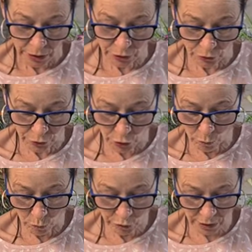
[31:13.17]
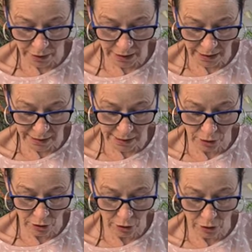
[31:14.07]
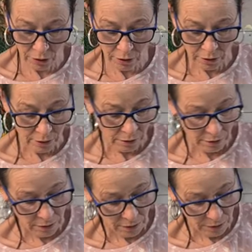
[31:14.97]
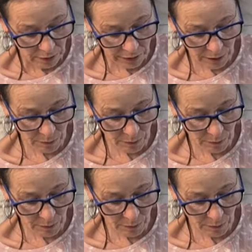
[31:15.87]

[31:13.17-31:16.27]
and not know what things are, and